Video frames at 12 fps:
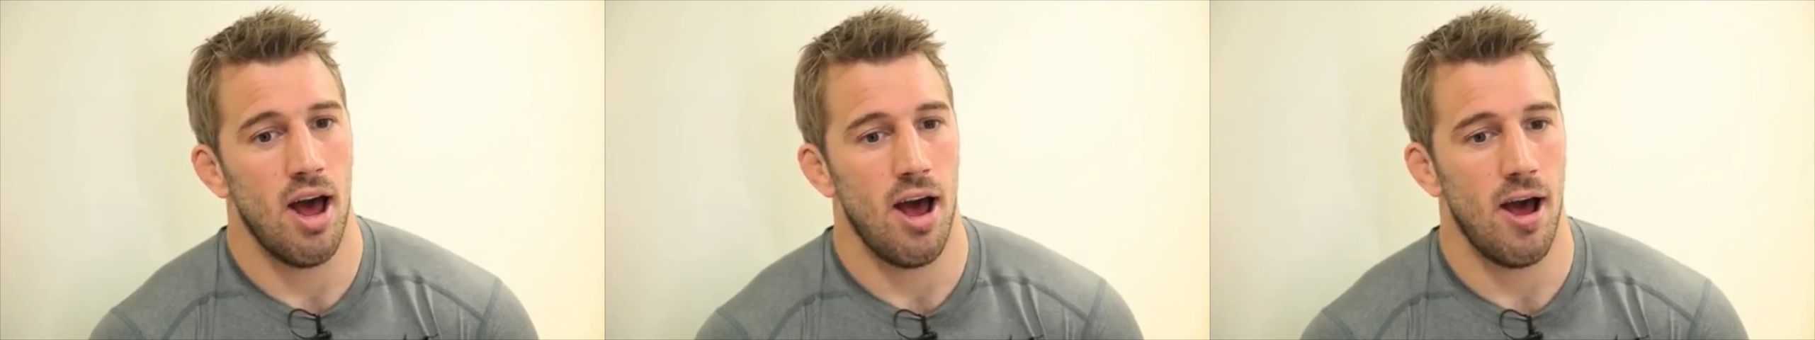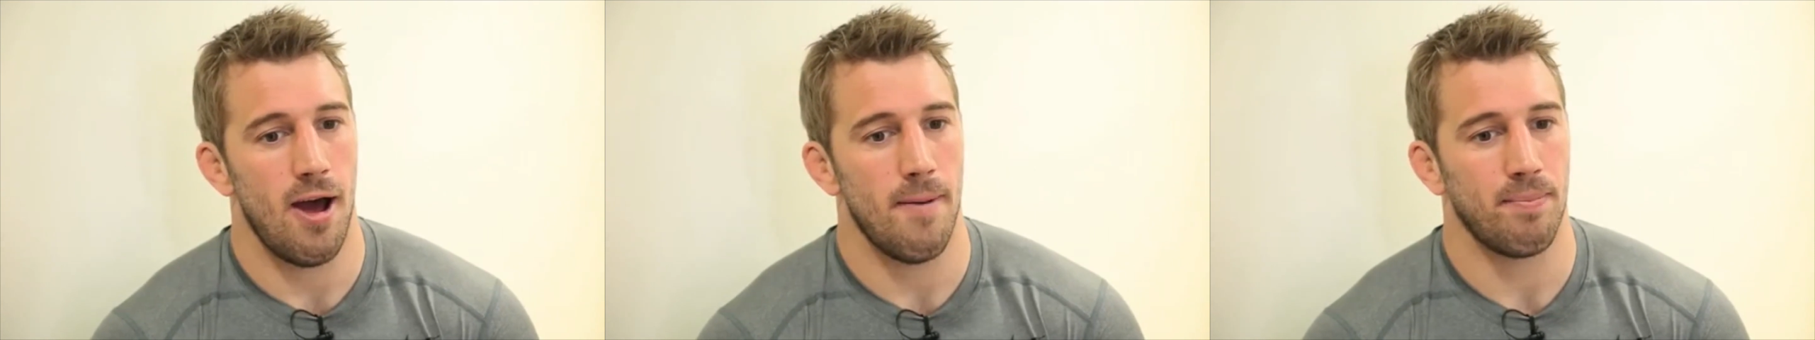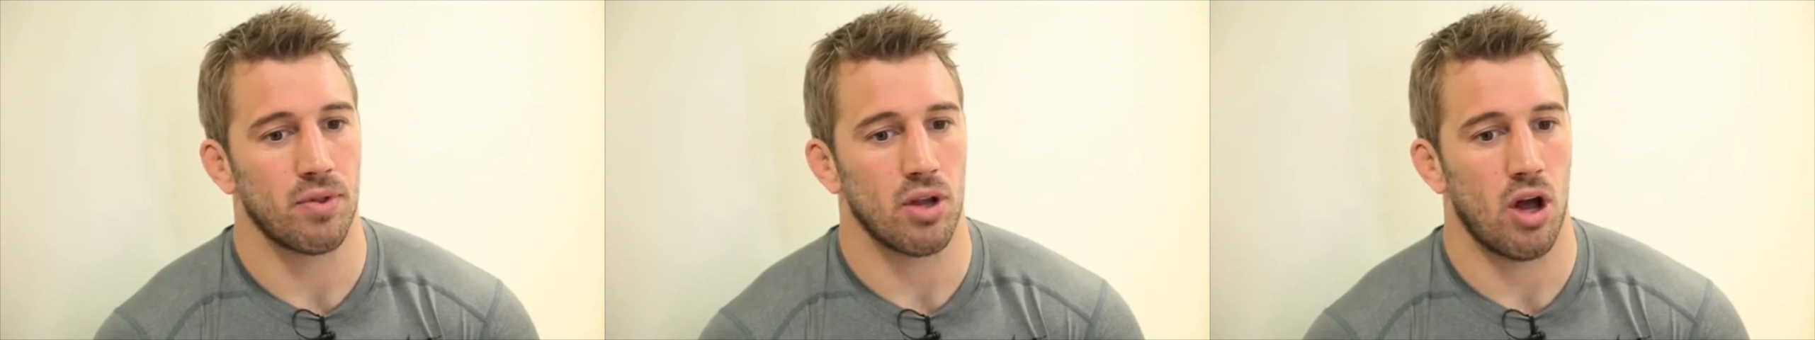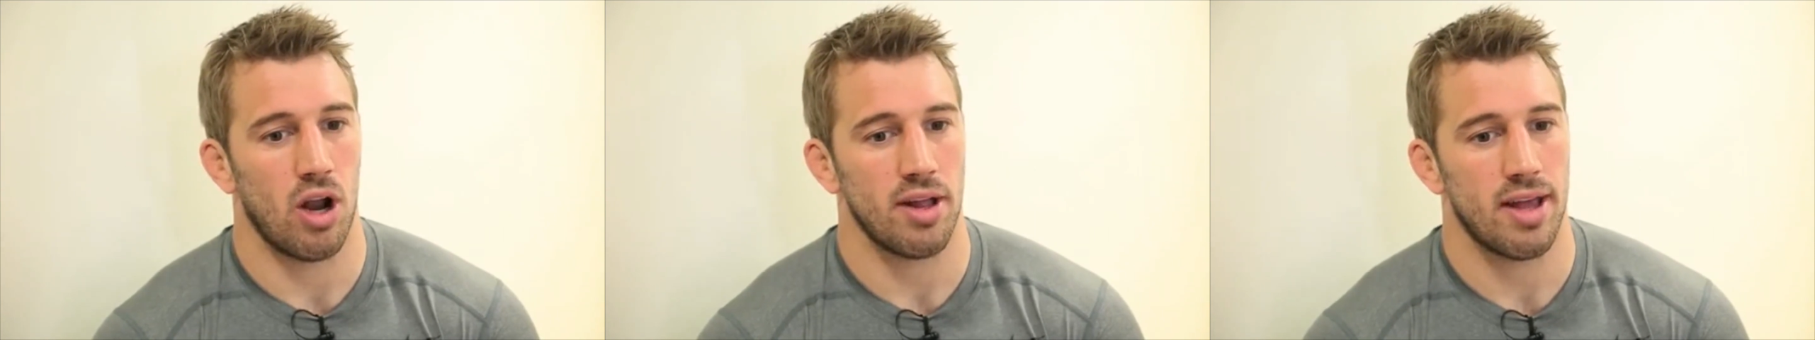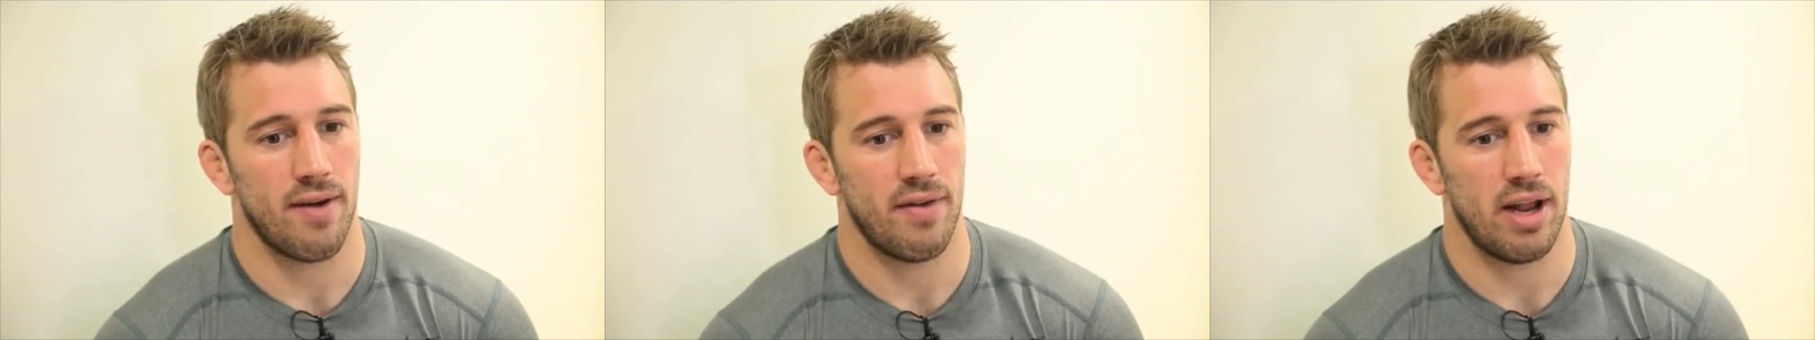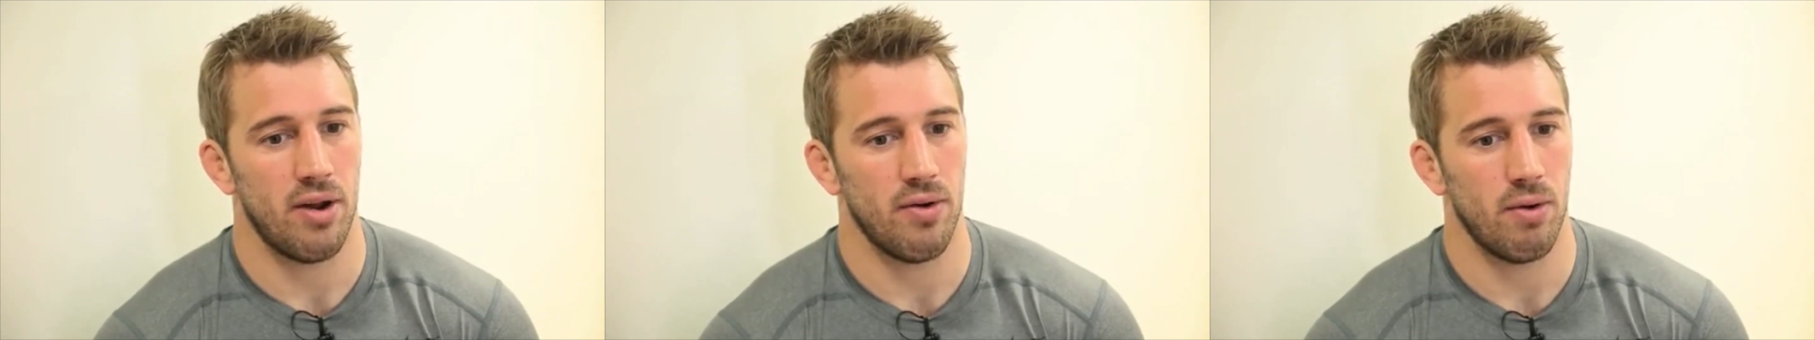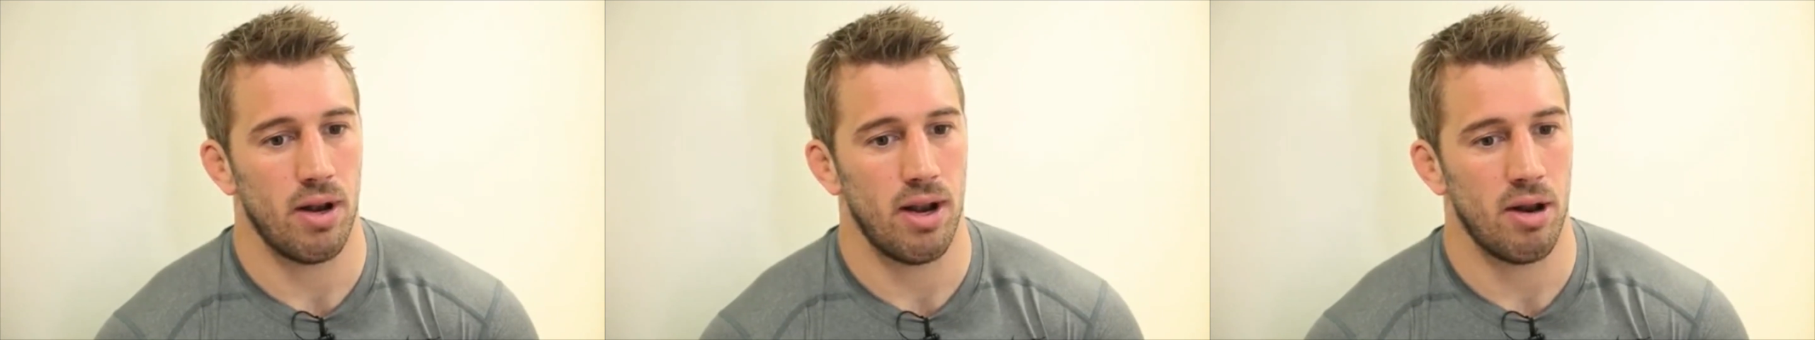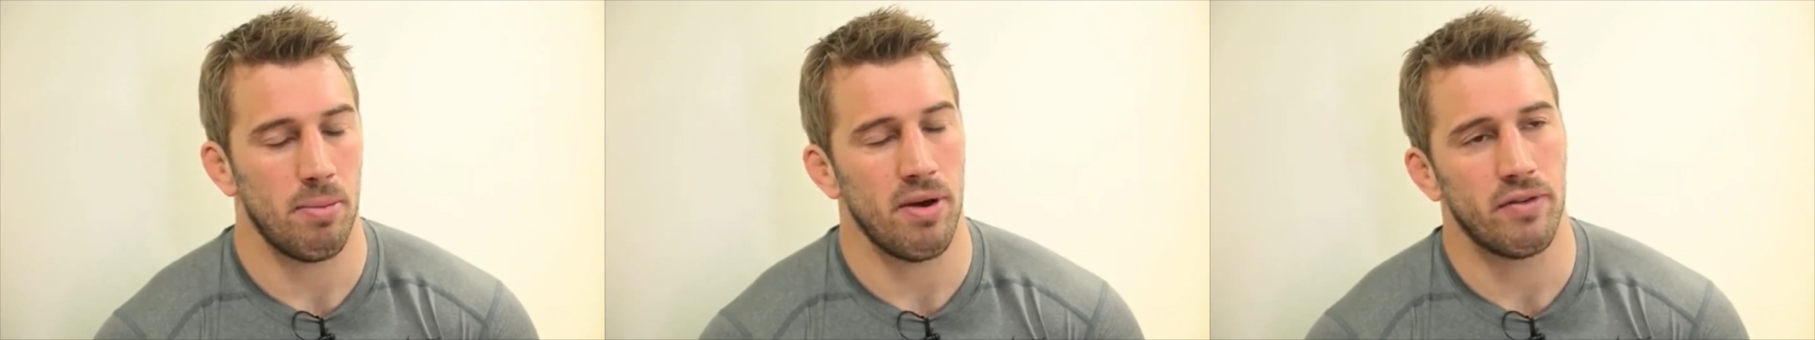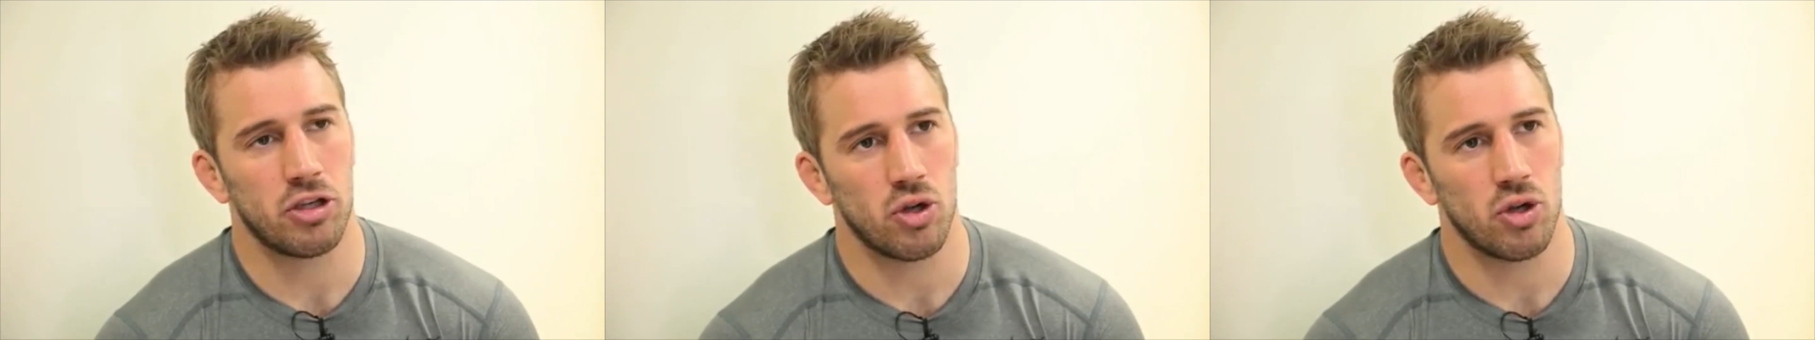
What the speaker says: I like to have a little bit of a